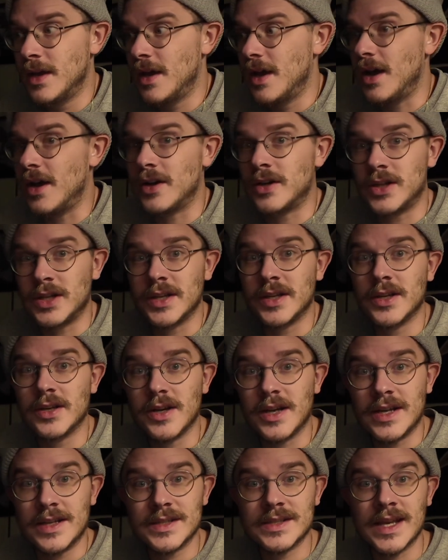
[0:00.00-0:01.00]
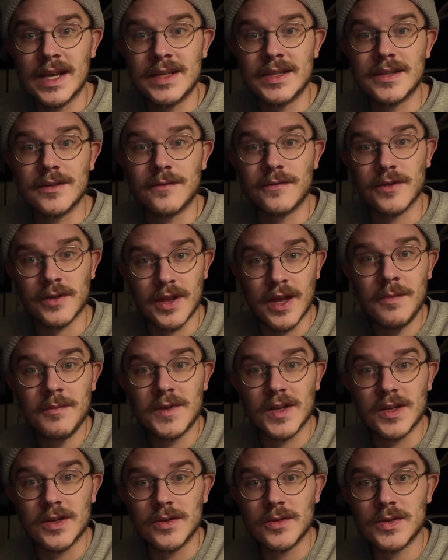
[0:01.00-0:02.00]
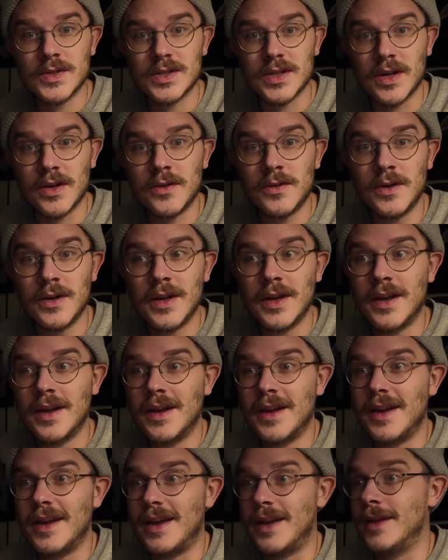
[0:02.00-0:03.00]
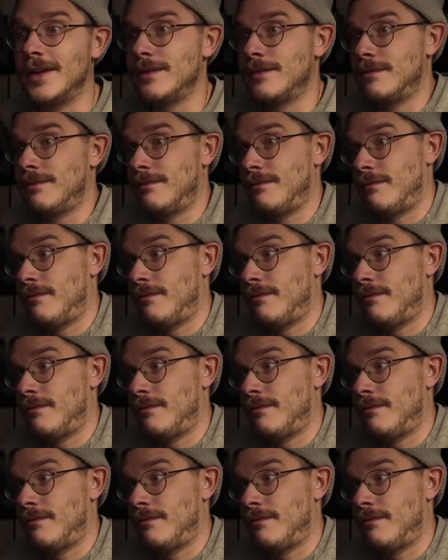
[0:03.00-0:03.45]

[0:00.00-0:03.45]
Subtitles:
a clear incentive for them to do so. And